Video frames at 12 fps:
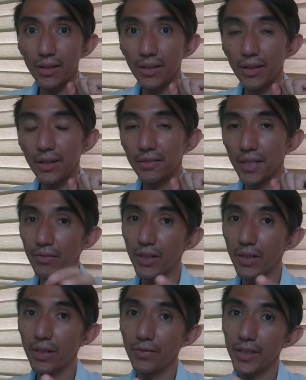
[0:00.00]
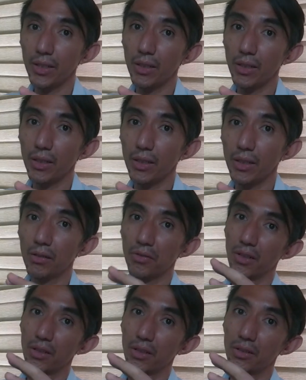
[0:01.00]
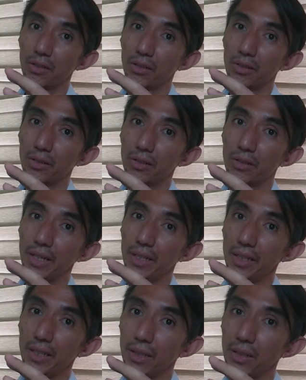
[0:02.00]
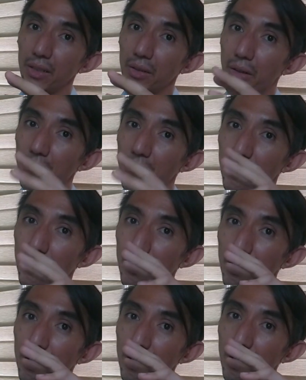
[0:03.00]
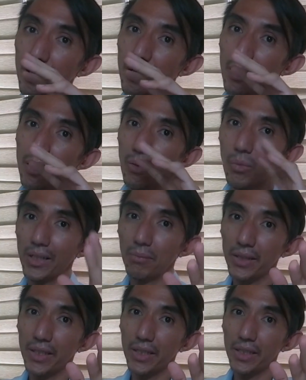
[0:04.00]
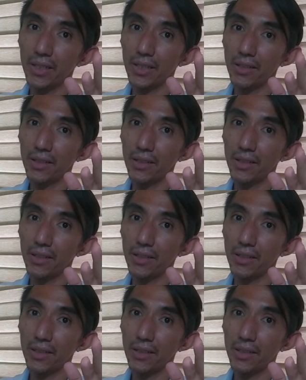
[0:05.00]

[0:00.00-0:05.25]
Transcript: several videos already on what materials can protect you